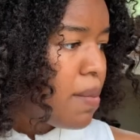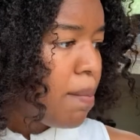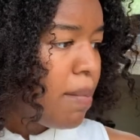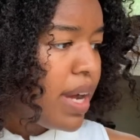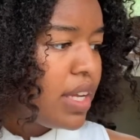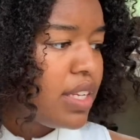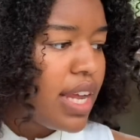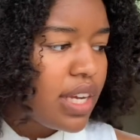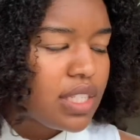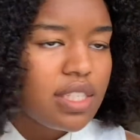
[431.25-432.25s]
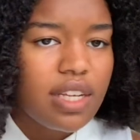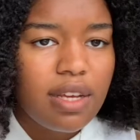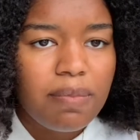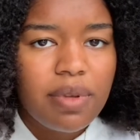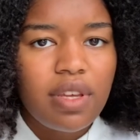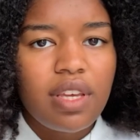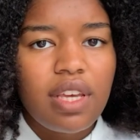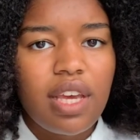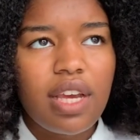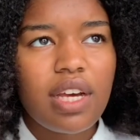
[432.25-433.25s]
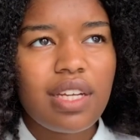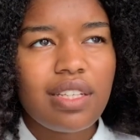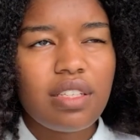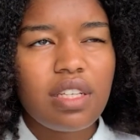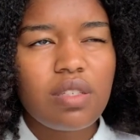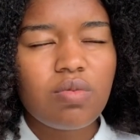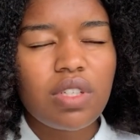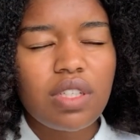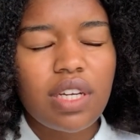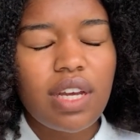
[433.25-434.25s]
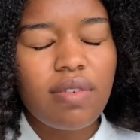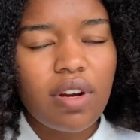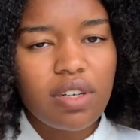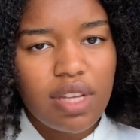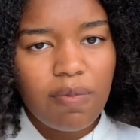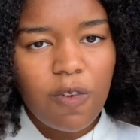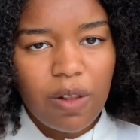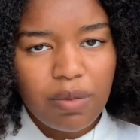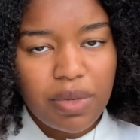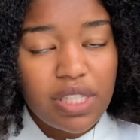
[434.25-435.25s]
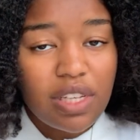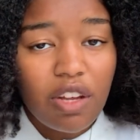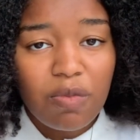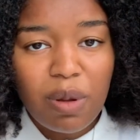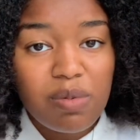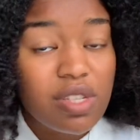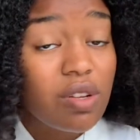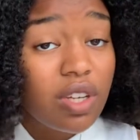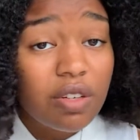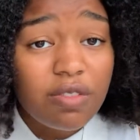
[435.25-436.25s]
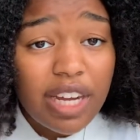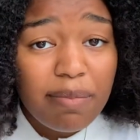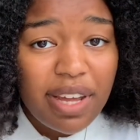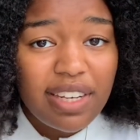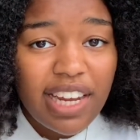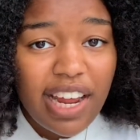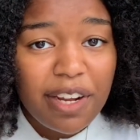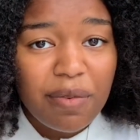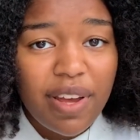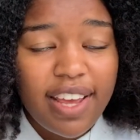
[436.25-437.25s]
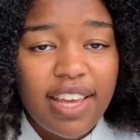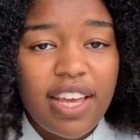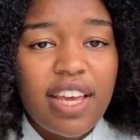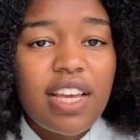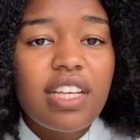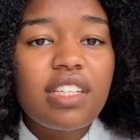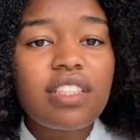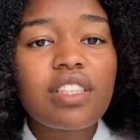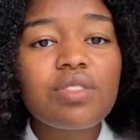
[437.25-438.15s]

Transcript: My next tip, and this one I have a hard time following myself, but I'm still gonna recommend it anyway, is to